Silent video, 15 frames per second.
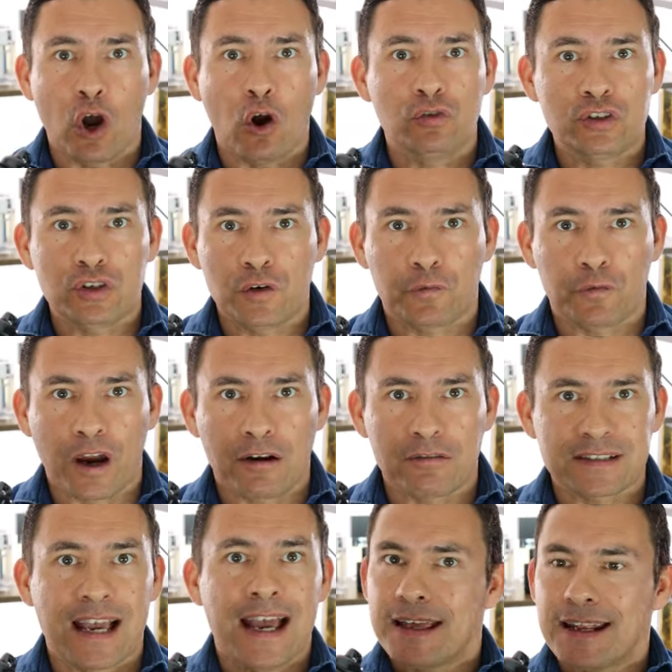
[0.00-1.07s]
go-to
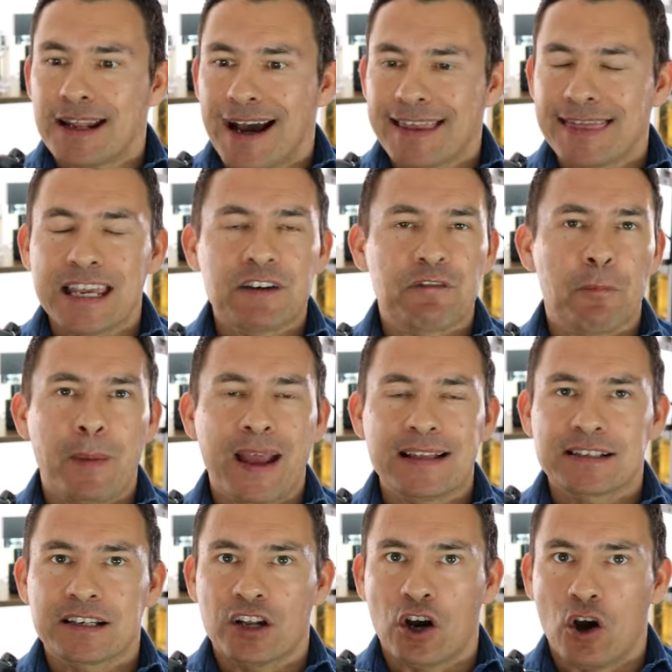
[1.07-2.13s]
fragrance that I think if a
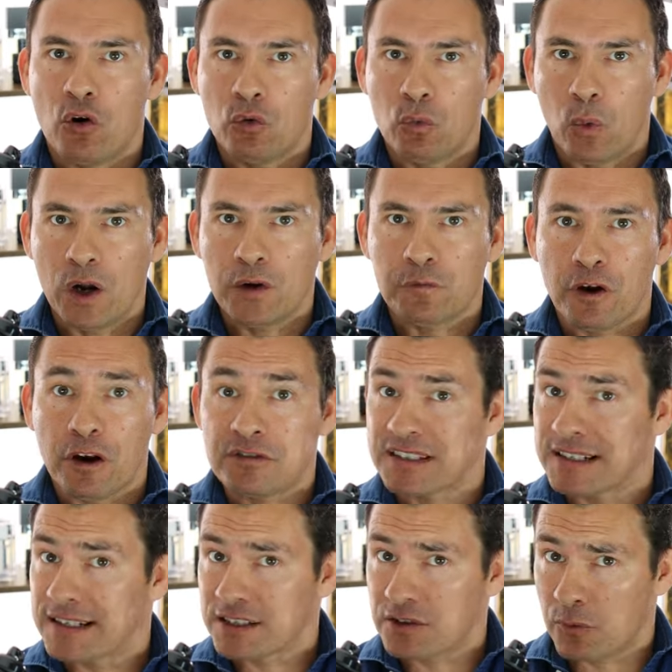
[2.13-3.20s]
man's gonna own one
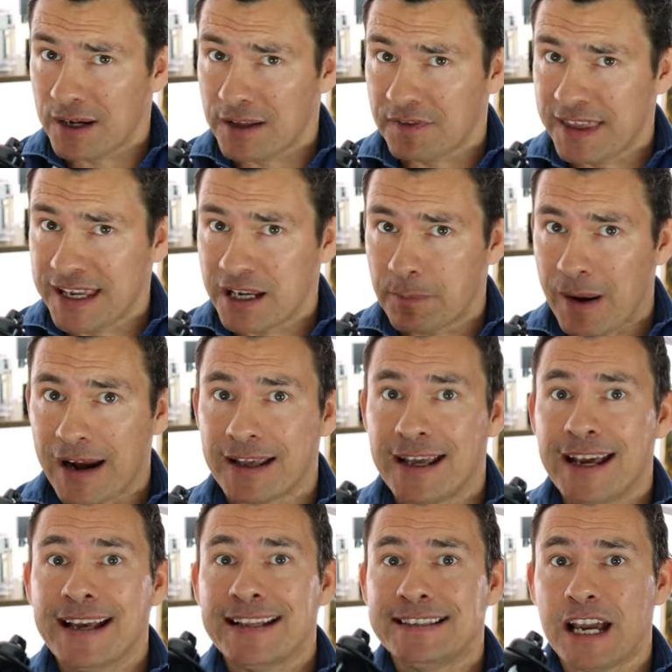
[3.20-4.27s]
fragrance and doesn't wanna think about
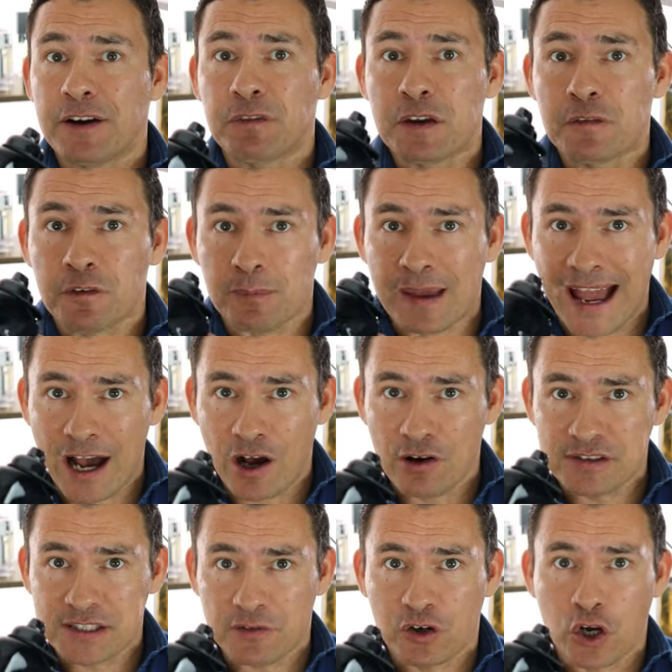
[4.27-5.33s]
it, definitely from the
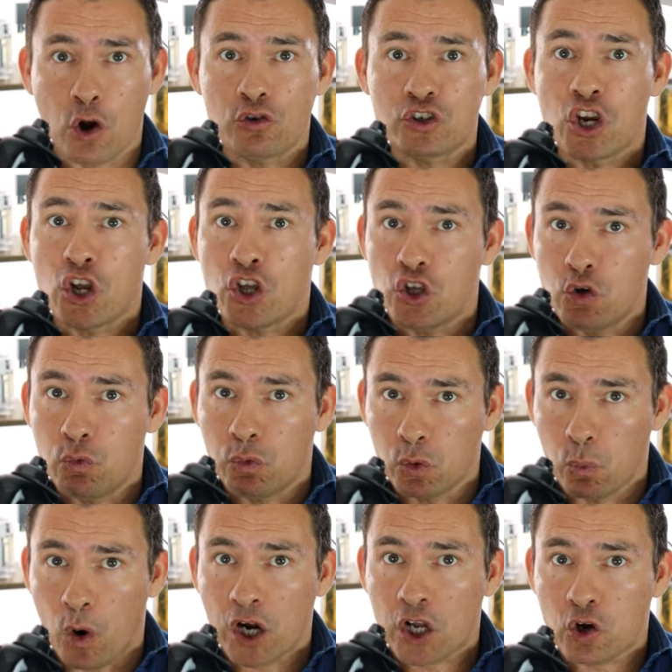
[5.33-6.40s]
house of Coach, you would
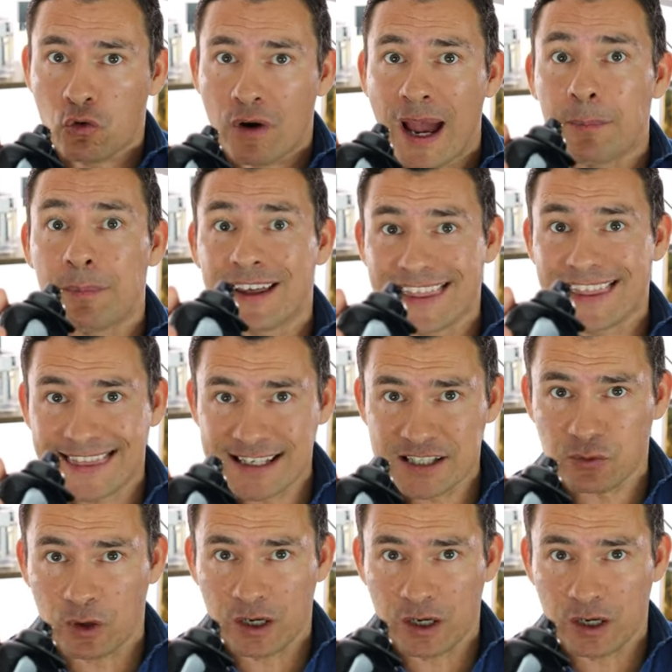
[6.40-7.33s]
wanna grab this